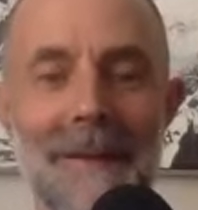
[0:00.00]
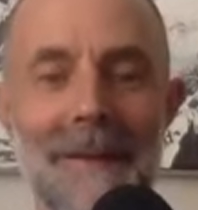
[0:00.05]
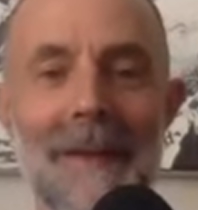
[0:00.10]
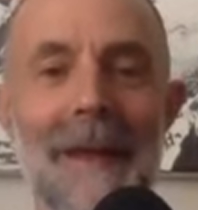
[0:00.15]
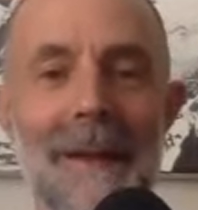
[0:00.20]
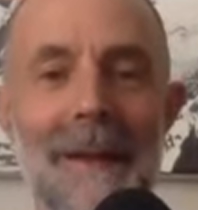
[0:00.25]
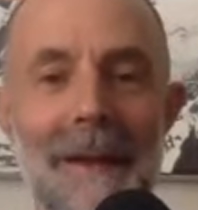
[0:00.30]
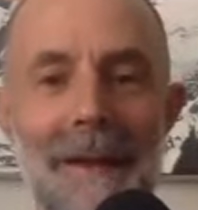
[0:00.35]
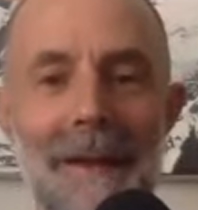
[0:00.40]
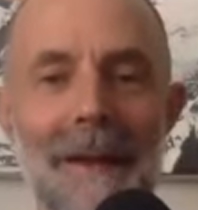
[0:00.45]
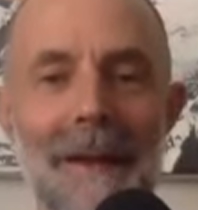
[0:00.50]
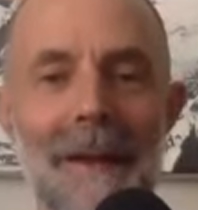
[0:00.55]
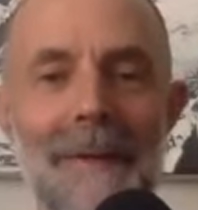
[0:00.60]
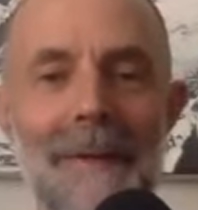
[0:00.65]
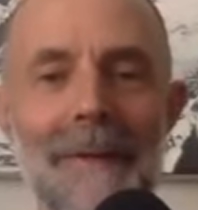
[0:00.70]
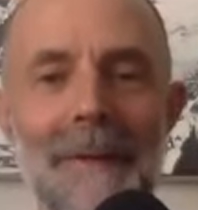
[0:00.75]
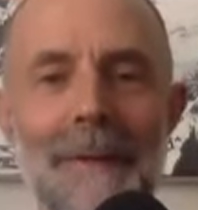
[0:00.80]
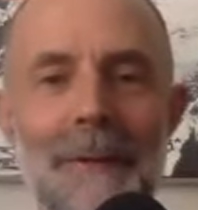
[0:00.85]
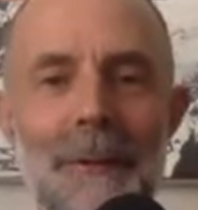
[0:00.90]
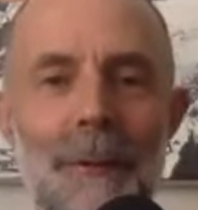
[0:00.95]
then I
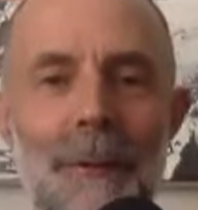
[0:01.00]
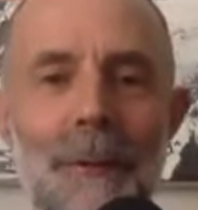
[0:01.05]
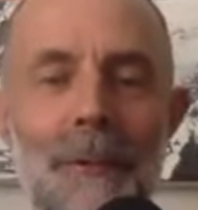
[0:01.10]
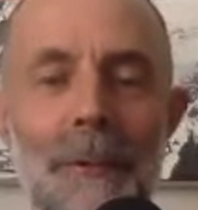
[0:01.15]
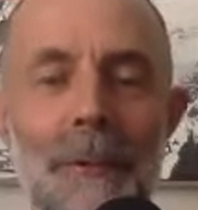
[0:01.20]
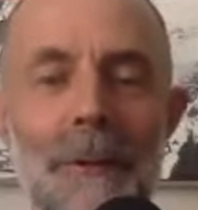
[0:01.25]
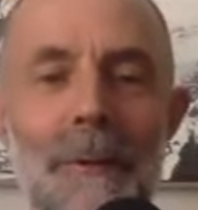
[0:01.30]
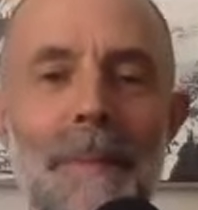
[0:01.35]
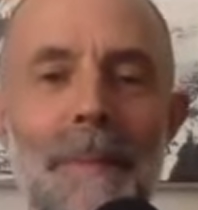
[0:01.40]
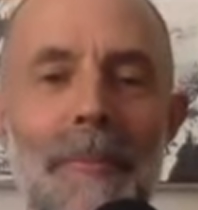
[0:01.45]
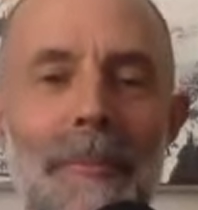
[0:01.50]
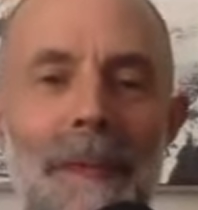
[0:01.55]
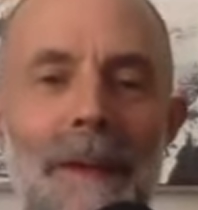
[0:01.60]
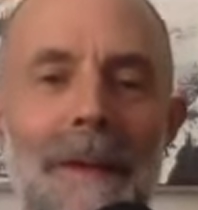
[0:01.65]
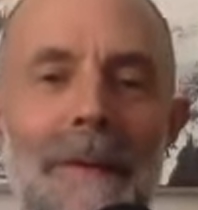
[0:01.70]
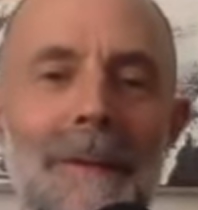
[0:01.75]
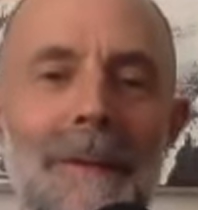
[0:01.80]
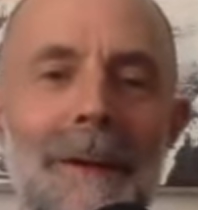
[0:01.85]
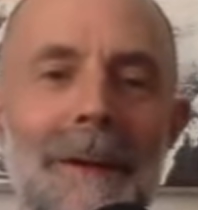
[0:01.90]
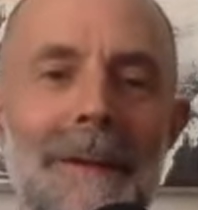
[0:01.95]
gave a talk
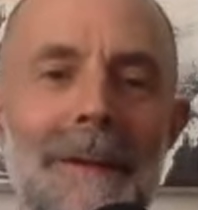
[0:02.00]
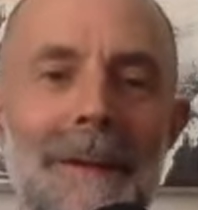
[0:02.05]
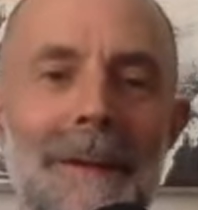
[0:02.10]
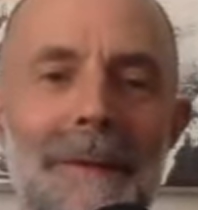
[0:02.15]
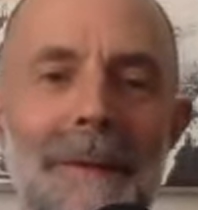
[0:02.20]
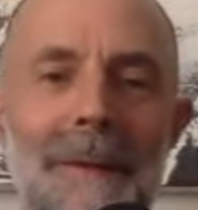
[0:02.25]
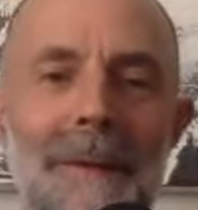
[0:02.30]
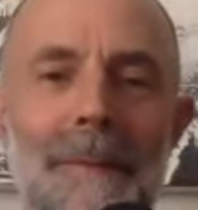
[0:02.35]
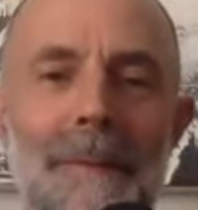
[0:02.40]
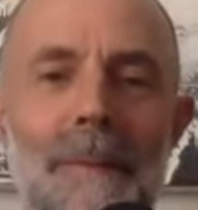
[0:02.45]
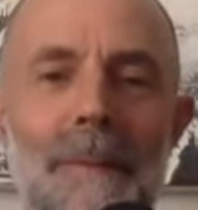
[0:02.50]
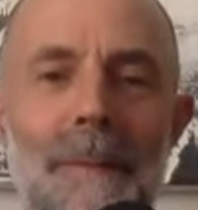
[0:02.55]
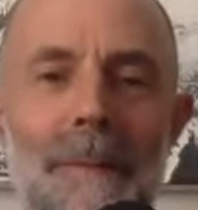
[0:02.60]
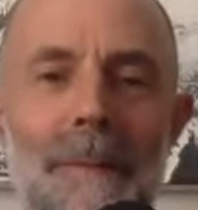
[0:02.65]
where I did a sort of